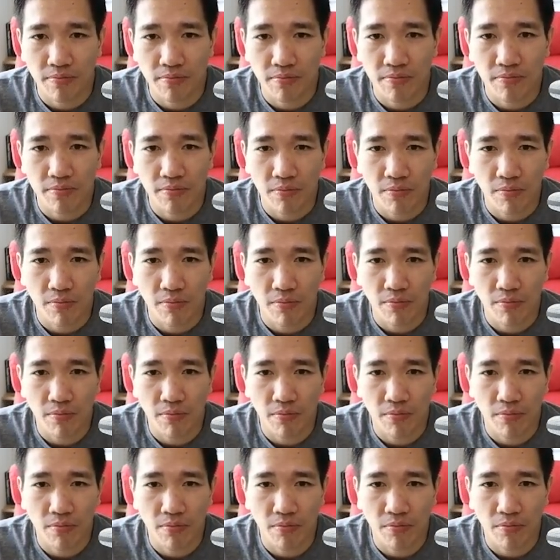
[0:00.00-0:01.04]

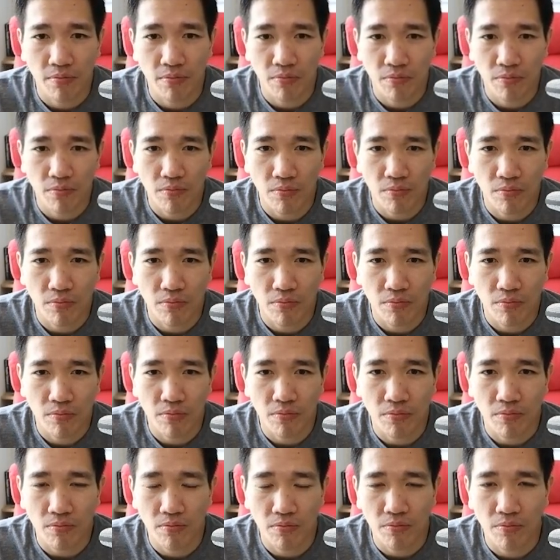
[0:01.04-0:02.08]

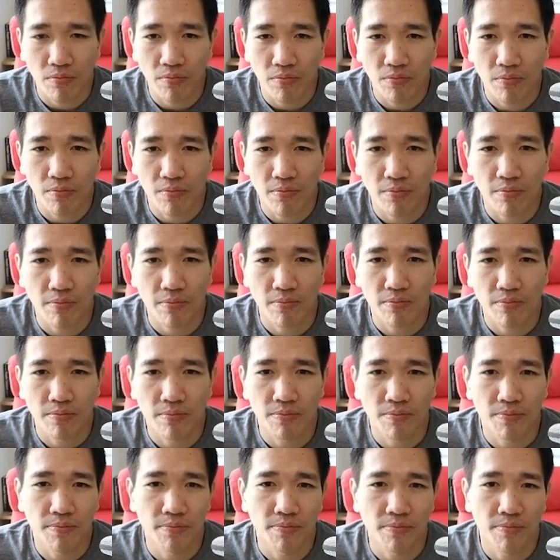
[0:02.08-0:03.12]

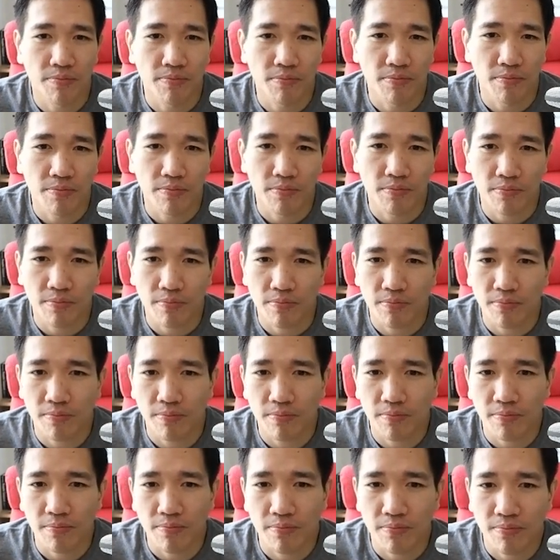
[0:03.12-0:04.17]

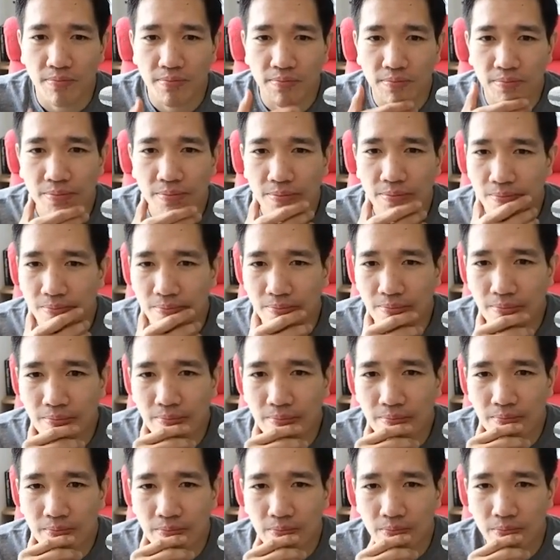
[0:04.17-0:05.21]

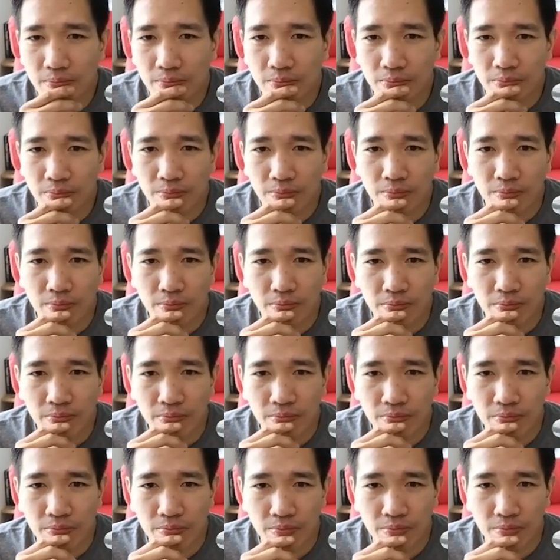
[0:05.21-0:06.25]

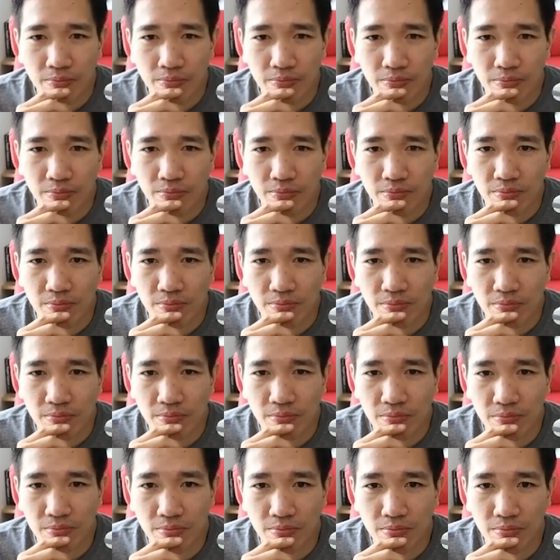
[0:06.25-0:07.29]

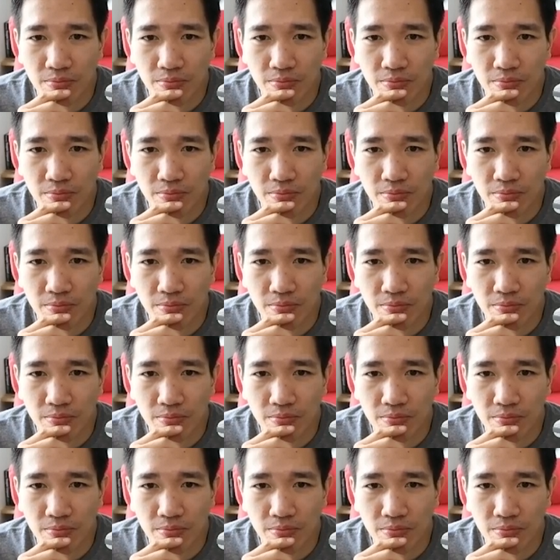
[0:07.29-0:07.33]
(silent)